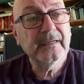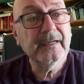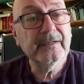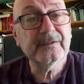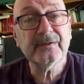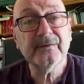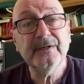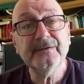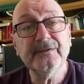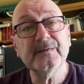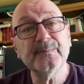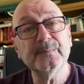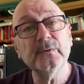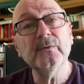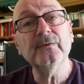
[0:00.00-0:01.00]
And so I
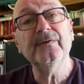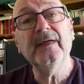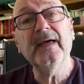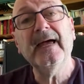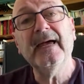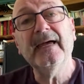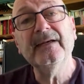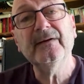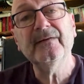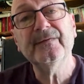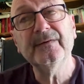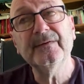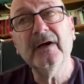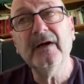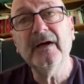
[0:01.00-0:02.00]
just brought that.
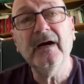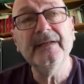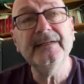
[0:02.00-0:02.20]
I